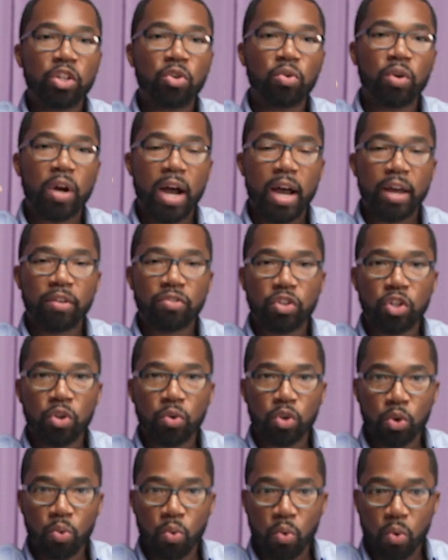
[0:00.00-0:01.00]
You guys,
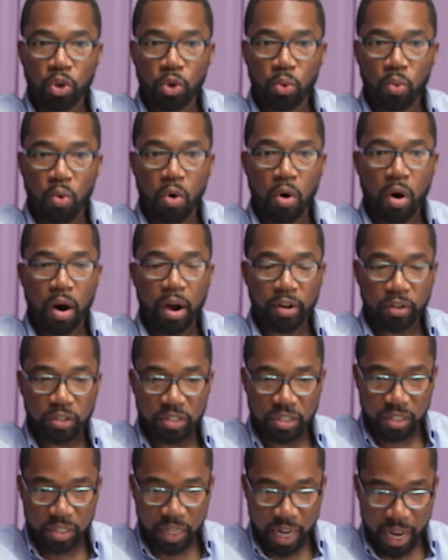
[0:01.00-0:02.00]
you you you all
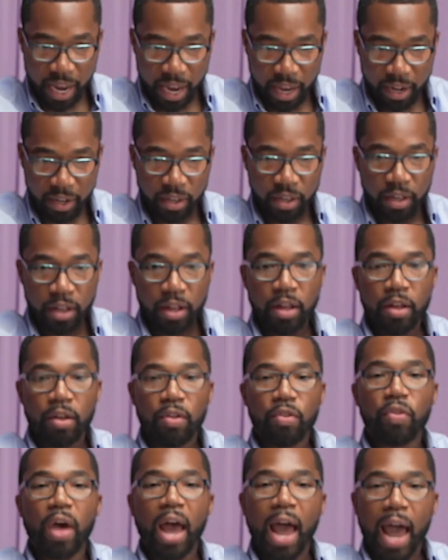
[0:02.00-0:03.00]
understand
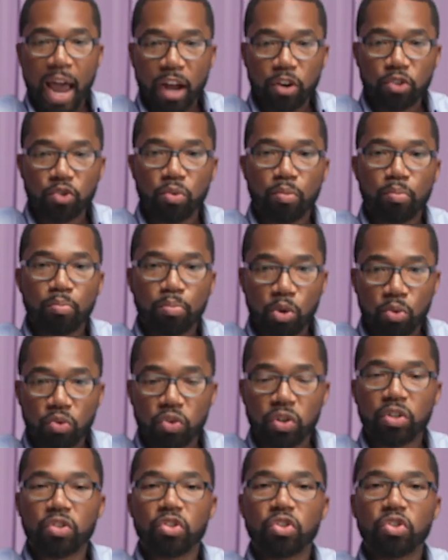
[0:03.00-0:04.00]
the actual
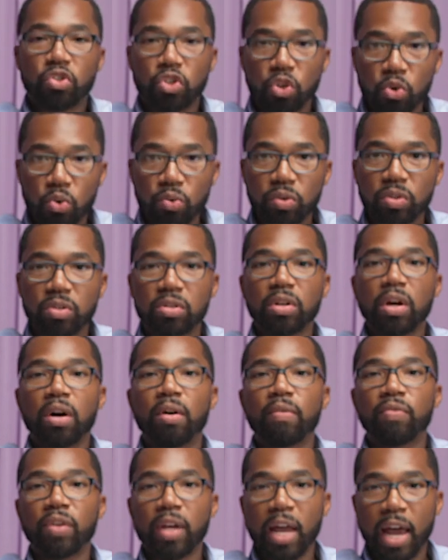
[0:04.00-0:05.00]
music, students
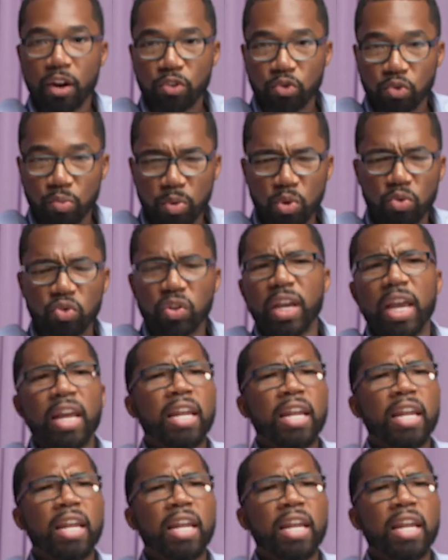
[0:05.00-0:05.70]
of the actual music.